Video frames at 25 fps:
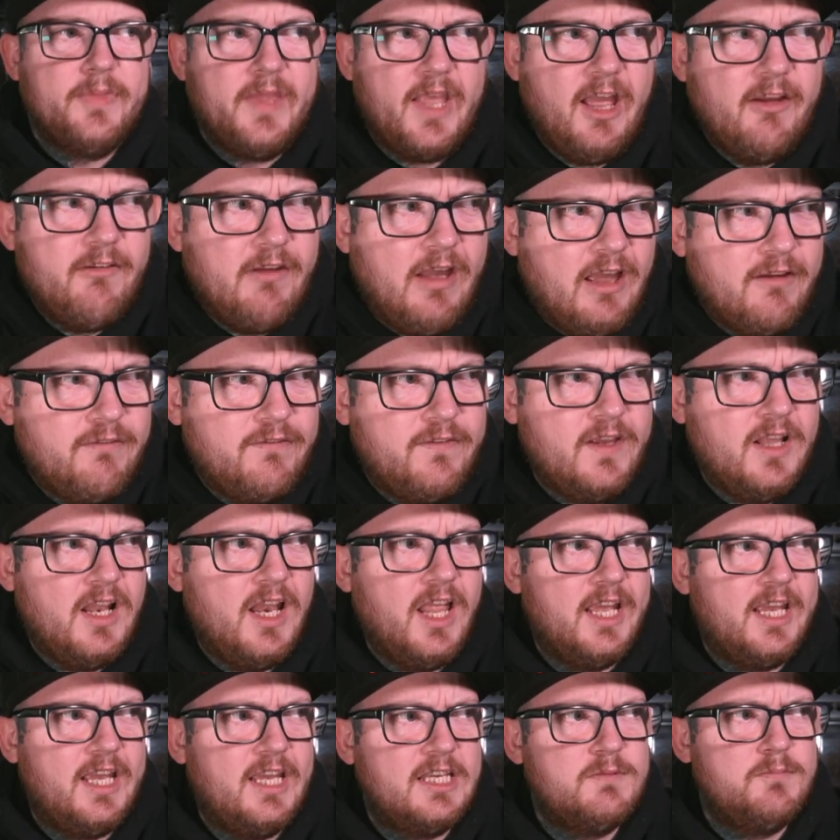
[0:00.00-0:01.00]
I, I feel
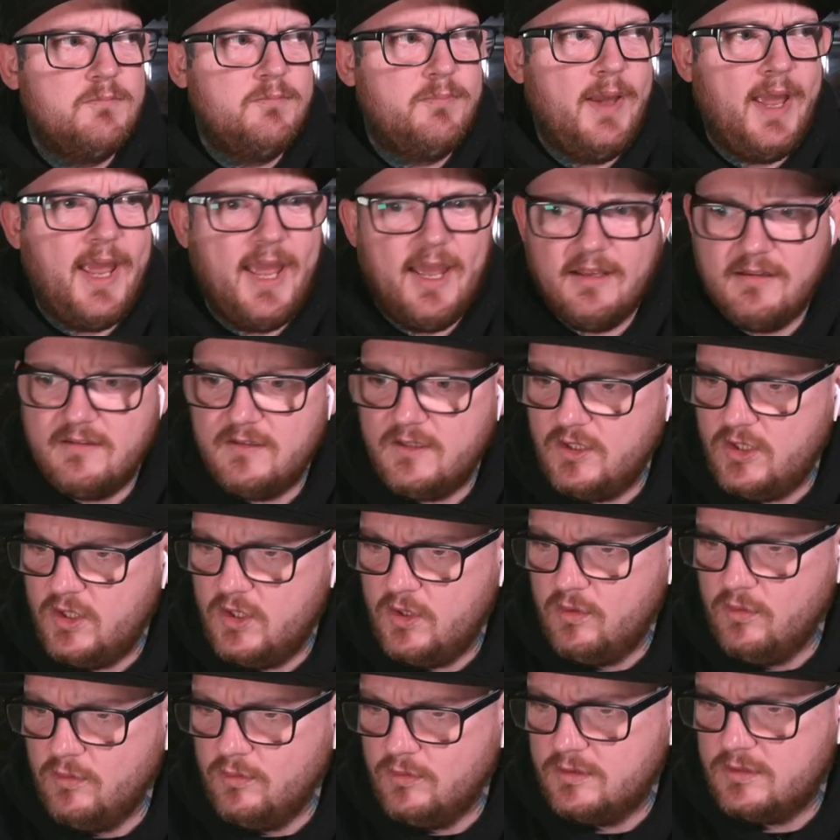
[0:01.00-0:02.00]
like it's better to
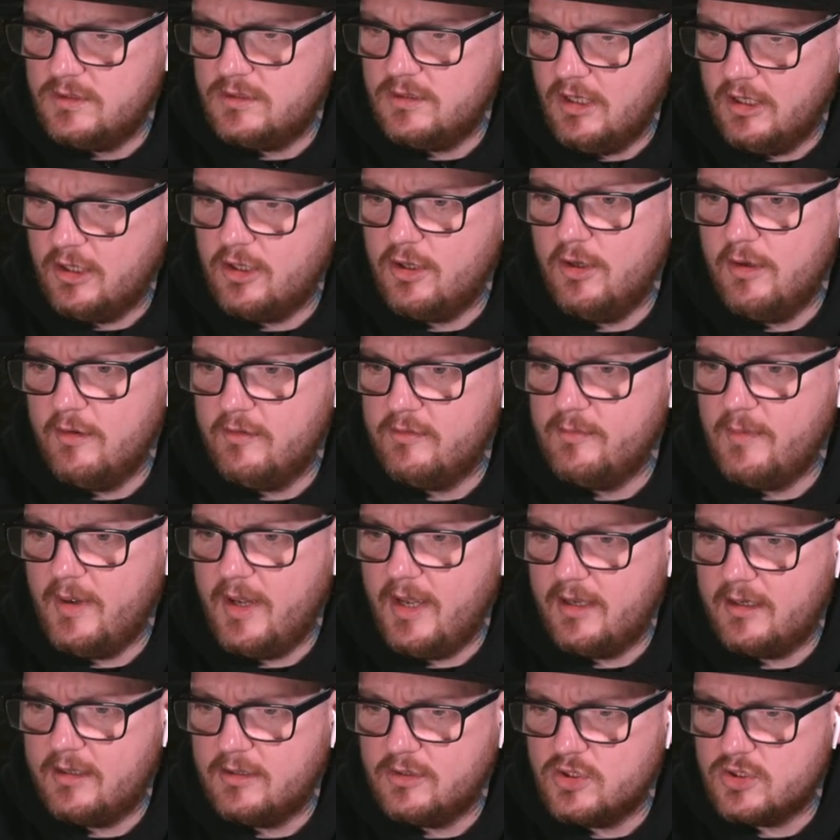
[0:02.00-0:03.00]
use a curved
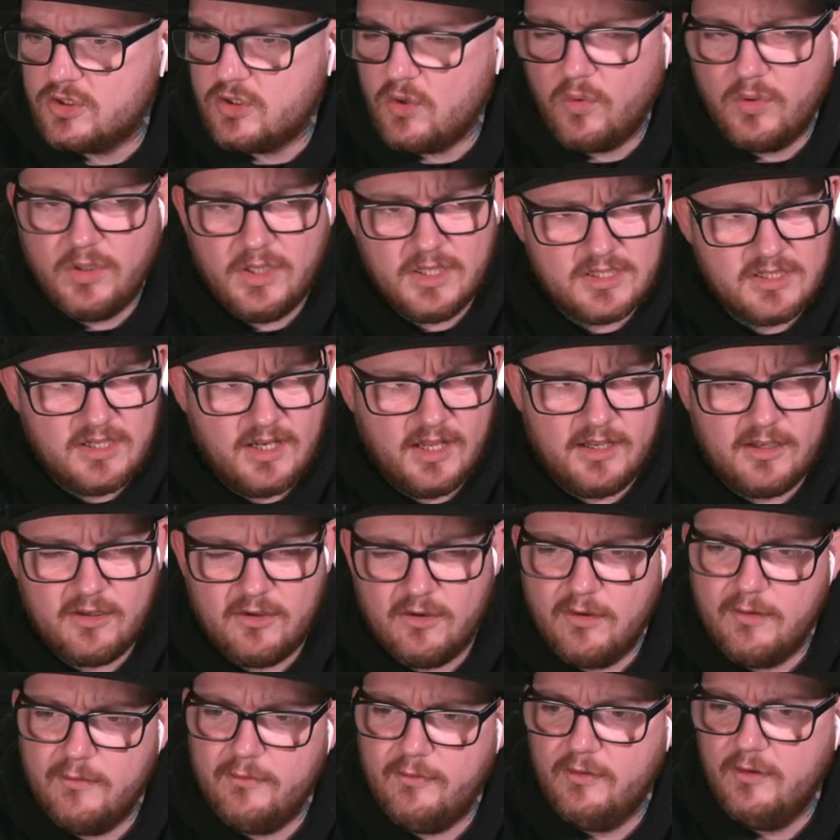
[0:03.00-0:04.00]
mag, just only a slight
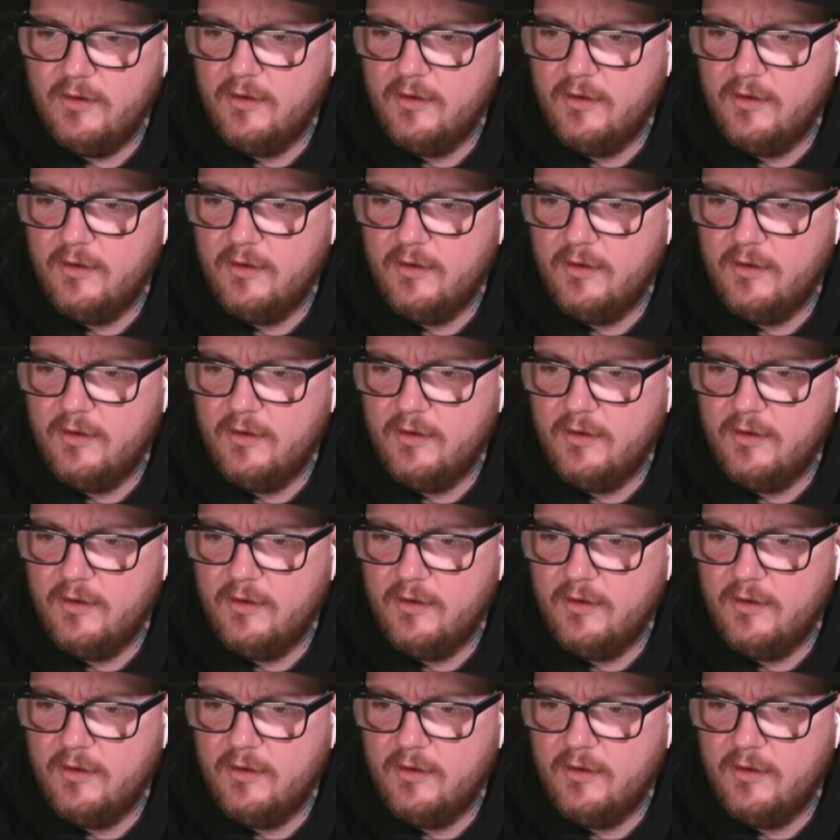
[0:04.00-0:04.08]
curve.